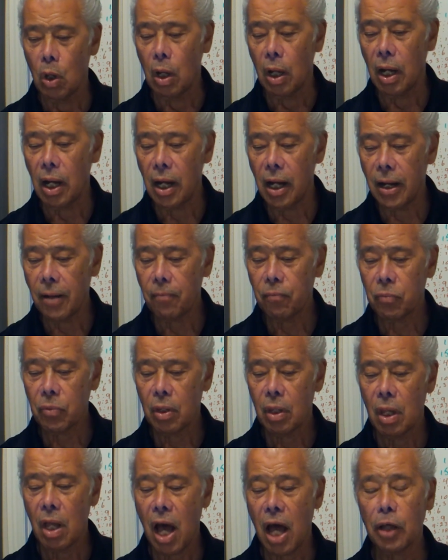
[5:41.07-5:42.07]
I
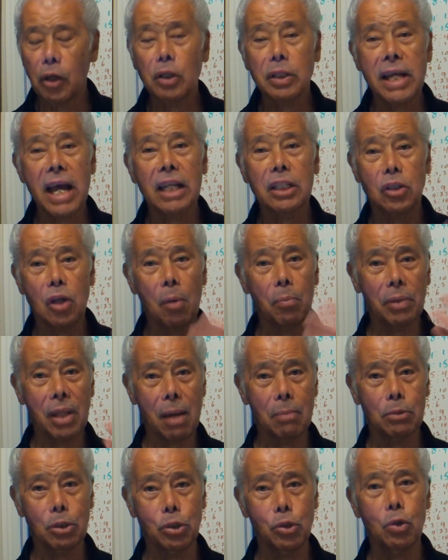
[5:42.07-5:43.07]
could add
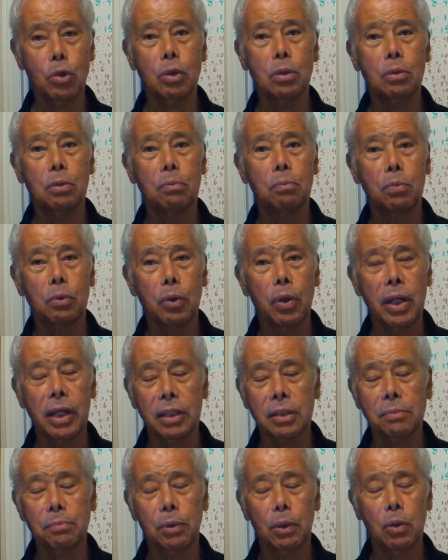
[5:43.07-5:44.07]
sometimes certain
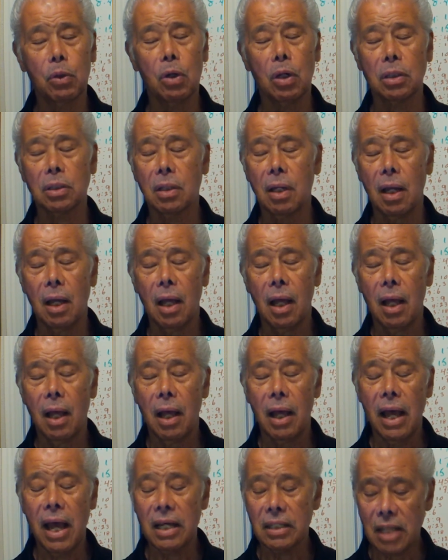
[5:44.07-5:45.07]
things because
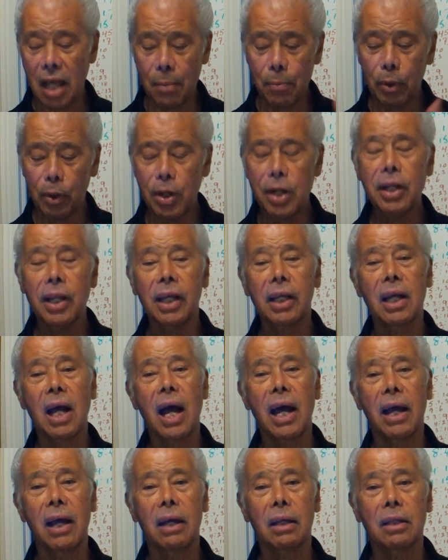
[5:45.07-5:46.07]
as I'm reading,
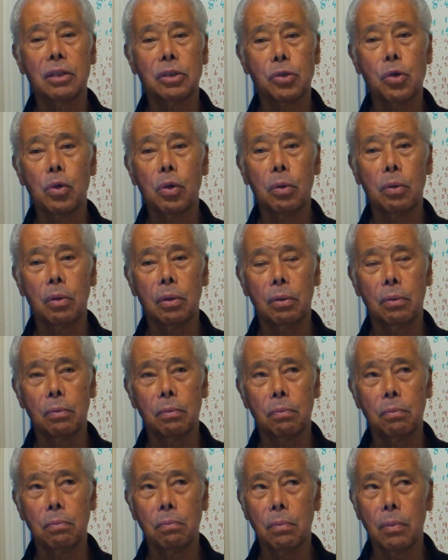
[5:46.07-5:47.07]
certain
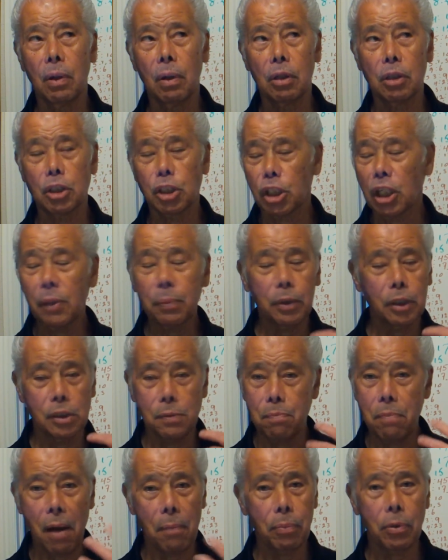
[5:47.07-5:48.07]
scriptures
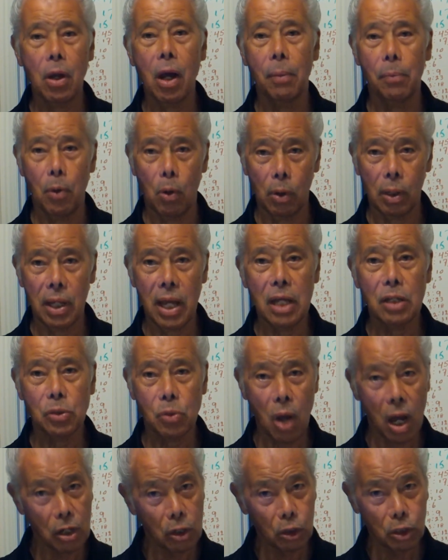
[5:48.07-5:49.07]
popped up, okay, so
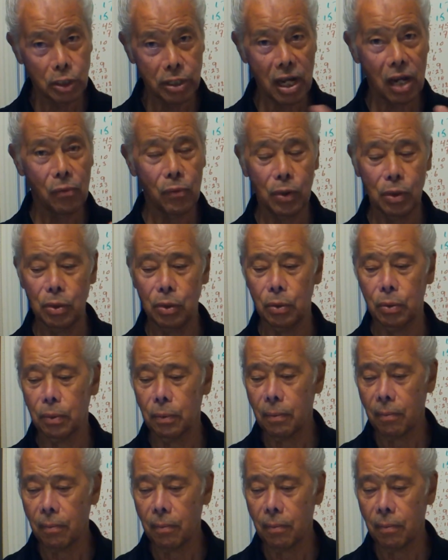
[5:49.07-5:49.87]
I'll just share with you.